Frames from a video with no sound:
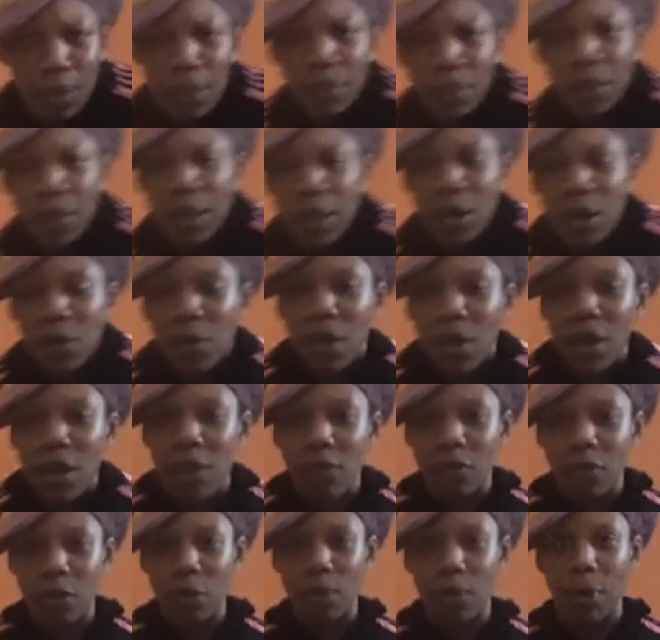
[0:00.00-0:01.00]
be aware
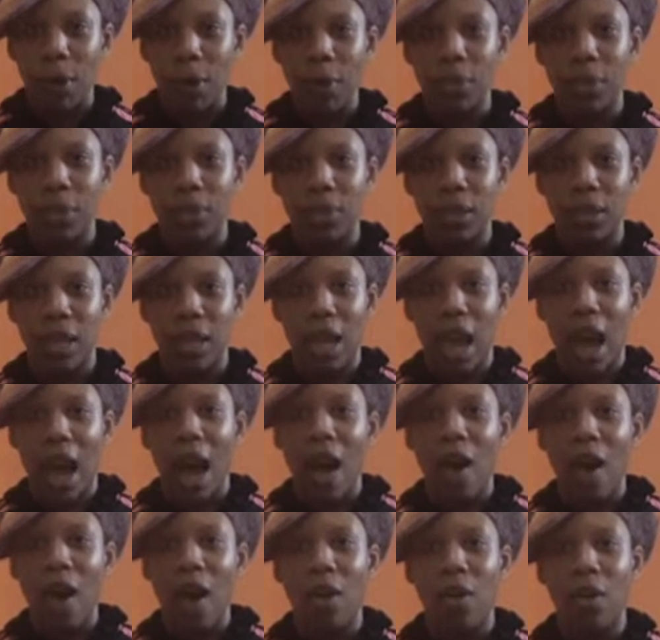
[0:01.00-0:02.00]
of your bones and
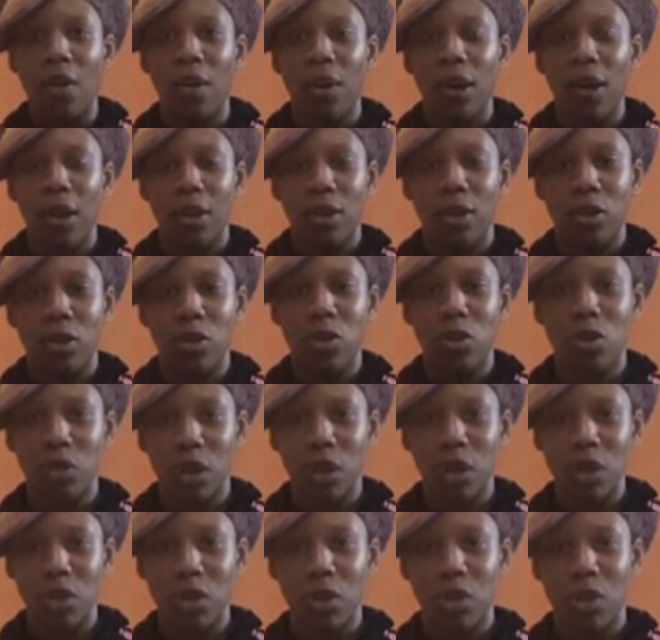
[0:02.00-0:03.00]
how the
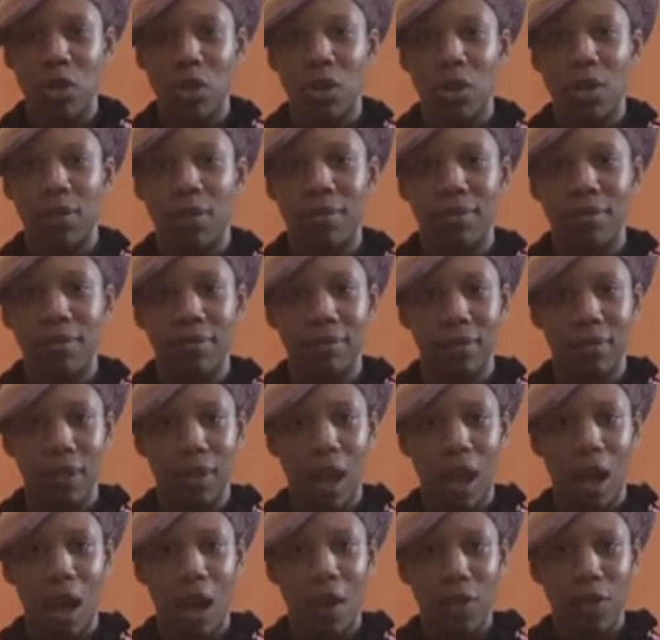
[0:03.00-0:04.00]
structure
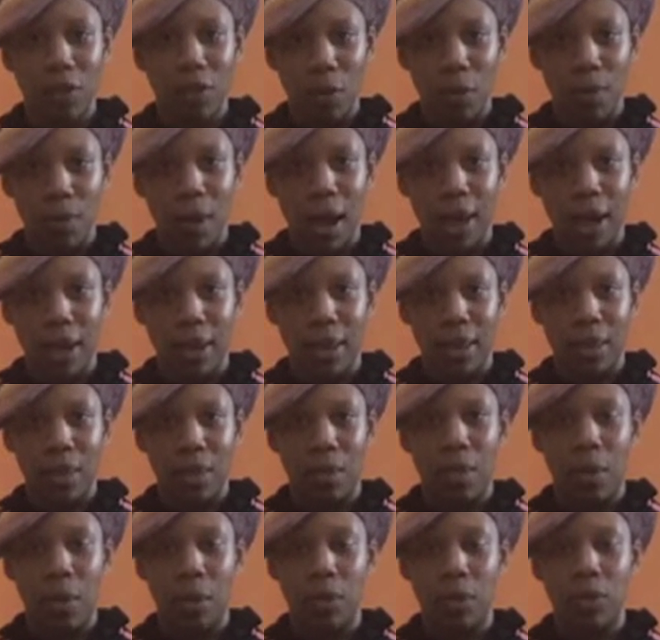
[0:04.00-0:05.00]
of your body that
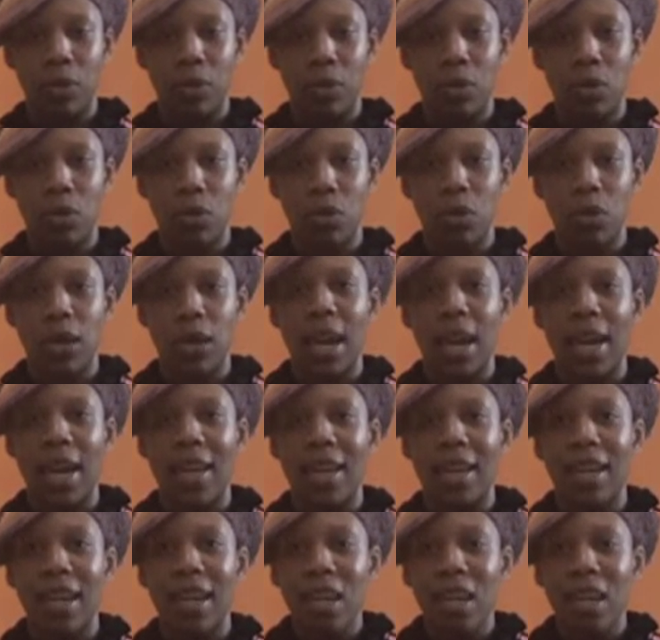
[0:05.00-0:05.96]
the bones create